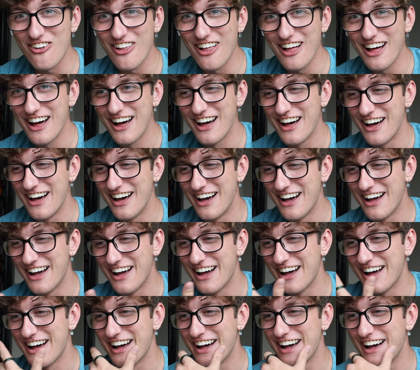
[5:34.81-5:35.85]
It's so white
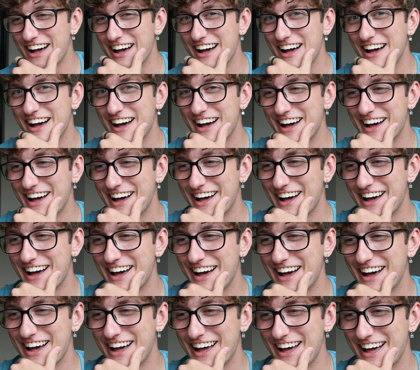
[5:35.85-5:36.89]
up here. It's like a
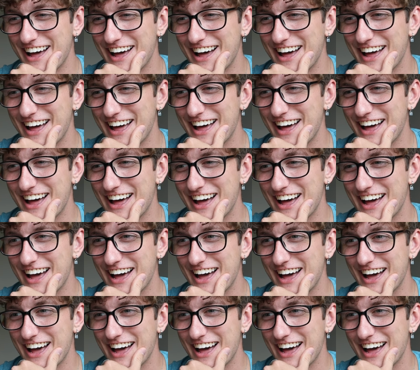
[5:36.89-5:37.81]
sheet of paper, man.